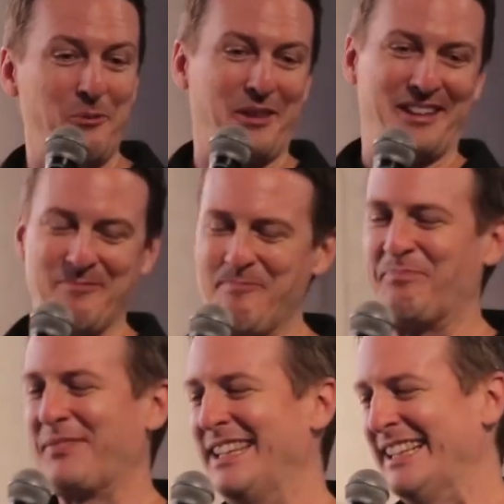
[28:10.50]
with it.
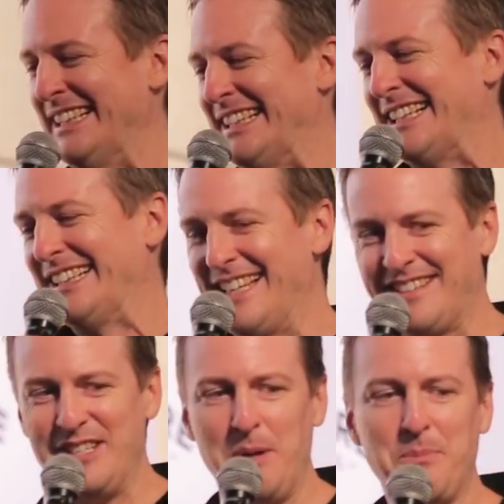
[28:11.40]

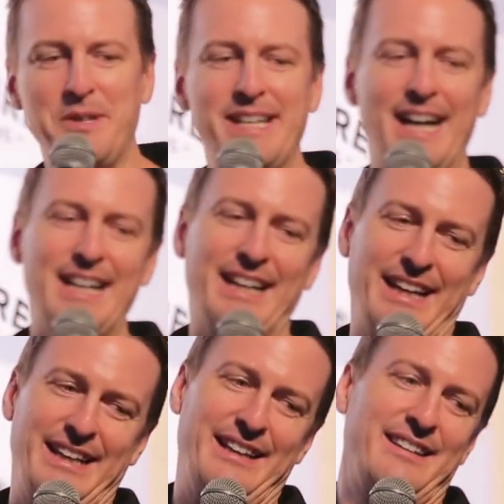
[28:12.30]
Lesson number
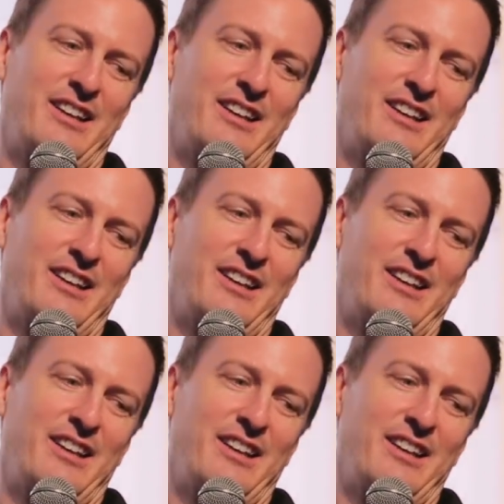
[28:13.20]
nine,